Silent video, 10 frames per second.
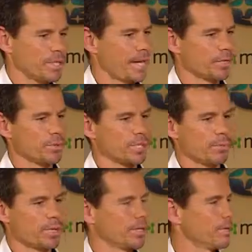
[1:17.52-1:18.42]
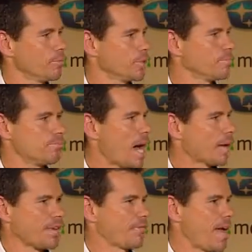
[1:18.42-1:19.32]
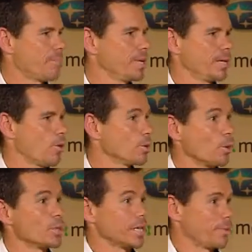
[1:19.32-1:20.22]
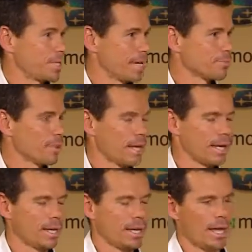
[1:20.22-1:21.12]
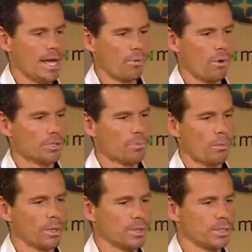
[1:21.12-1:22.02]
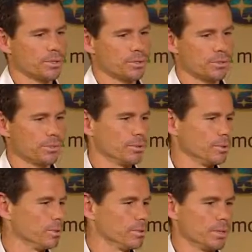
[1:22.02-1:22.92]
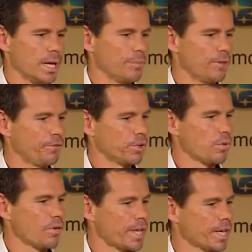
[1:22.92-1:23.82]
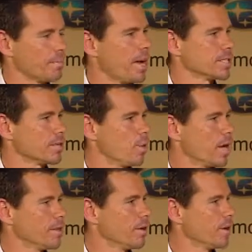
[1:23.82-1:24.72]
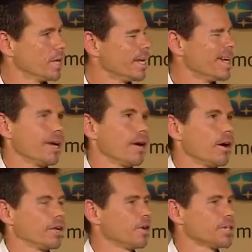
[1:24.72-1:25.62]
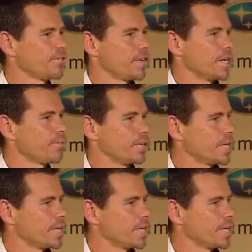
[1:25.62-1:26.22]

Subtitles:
tennis was something that was part of our family, and I was always going to be a tennis player. And it wasn't probably till my first wife Kelly passed away that I just fell in love with the